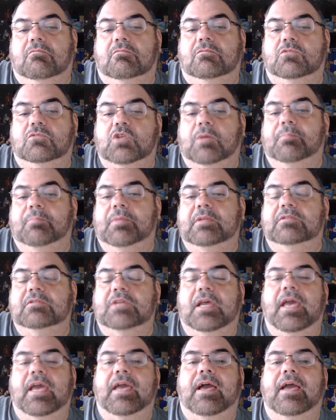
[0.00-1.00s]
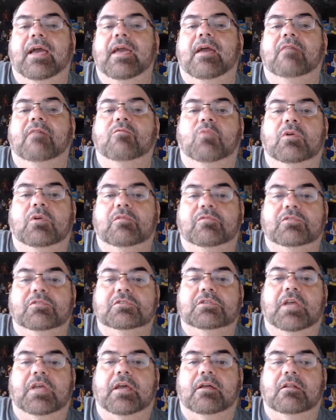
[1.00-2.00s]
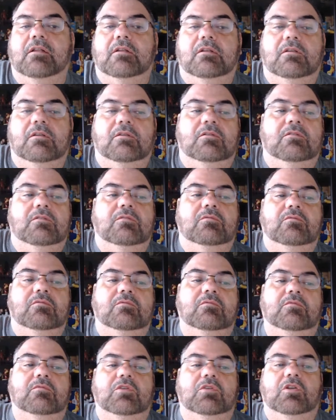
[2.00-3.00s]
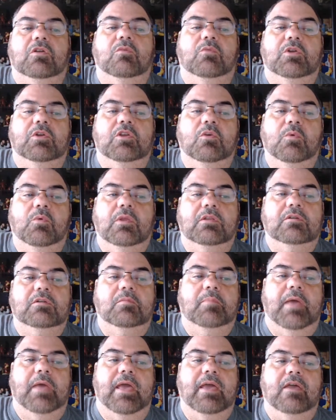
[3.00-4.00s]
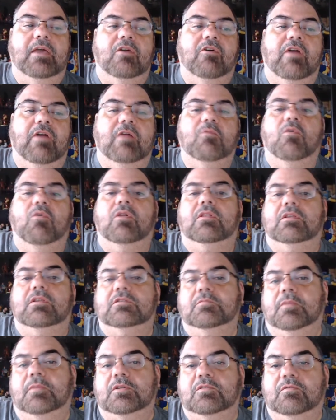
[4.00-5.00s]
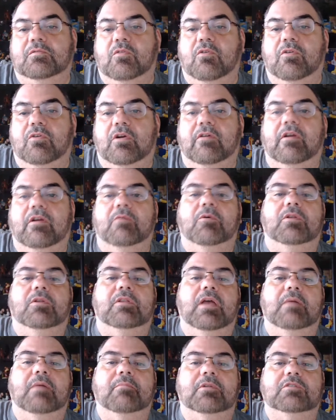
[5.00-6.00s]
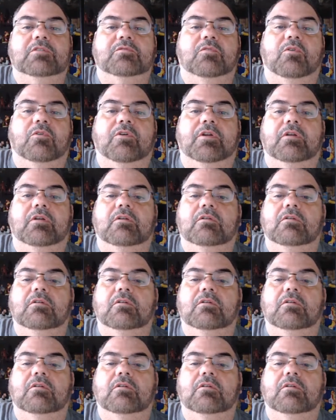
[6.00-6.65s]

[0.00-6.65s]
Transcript: Jump in, say, hey, I have one for sale. You know, what are you willing to pay? Or I want this much for it, or I want that much for it.